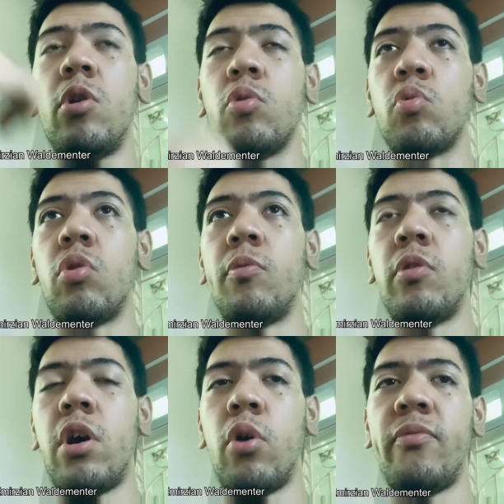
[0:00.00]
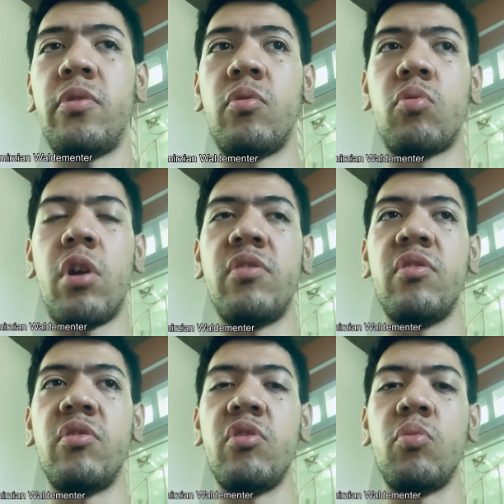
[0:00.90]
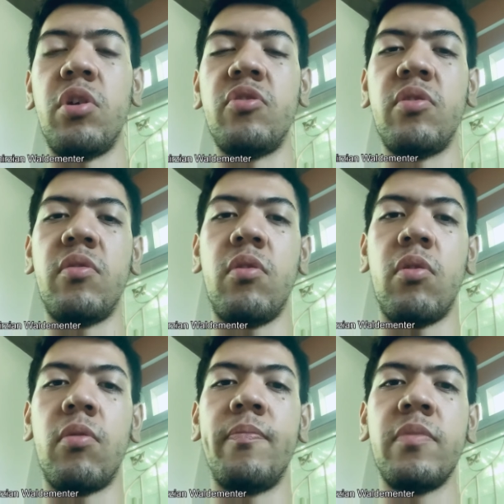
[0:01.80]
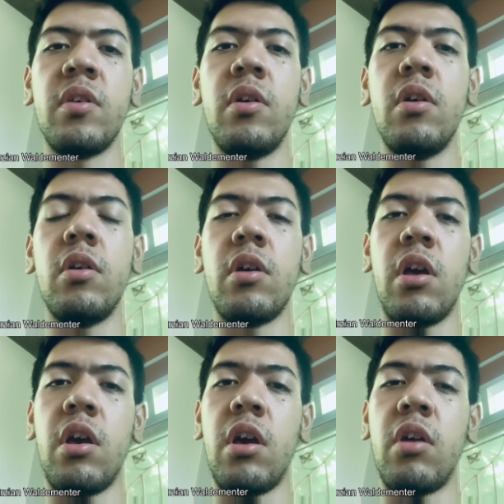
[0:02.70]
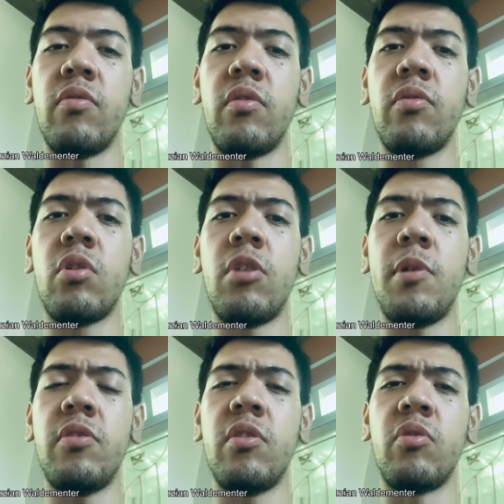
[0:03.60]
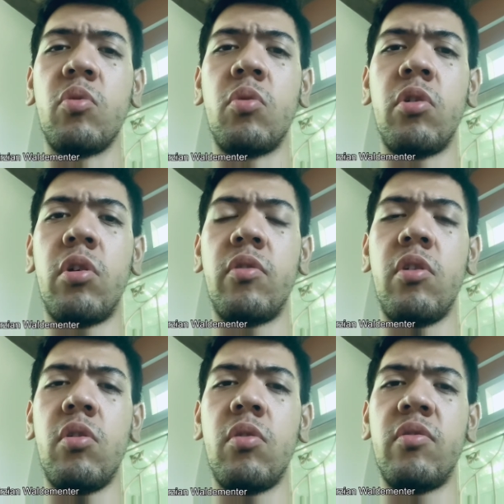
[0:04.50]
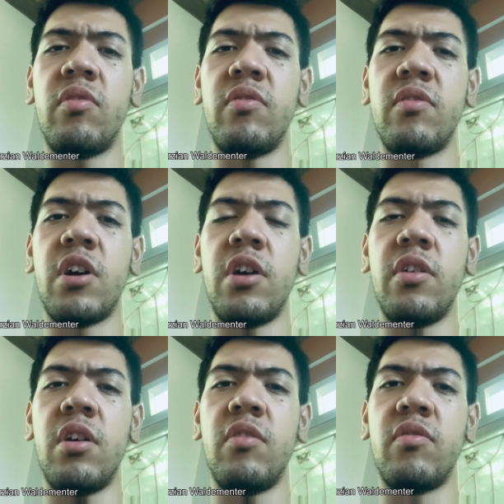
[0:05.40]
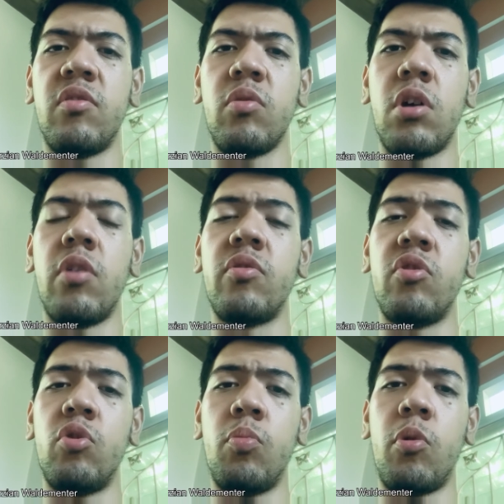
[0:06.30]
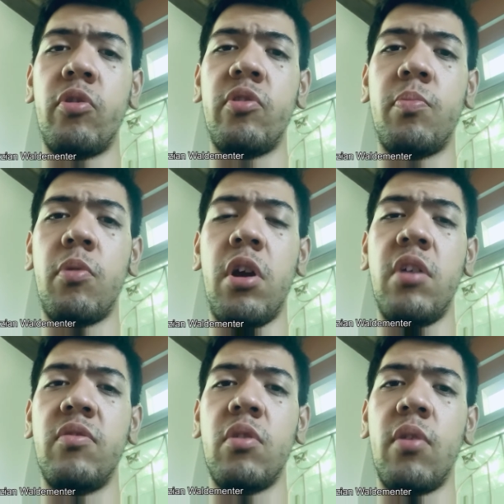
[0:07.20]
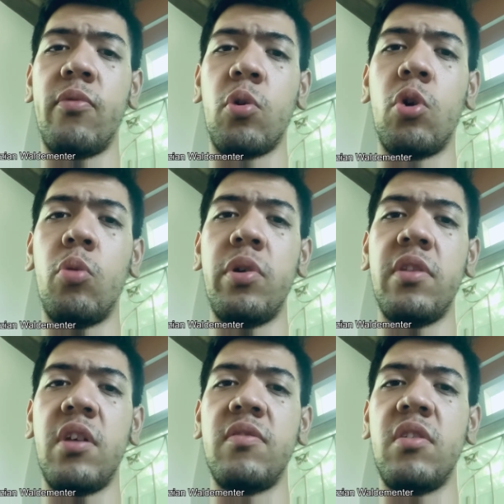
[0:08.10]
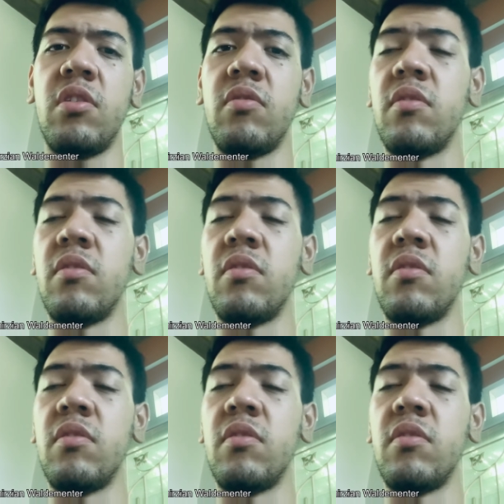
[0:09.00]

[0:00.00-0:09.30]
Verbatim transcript: global health crisis situation here and this got to be that's going on here it's in Thailand's got super spread of COVID-19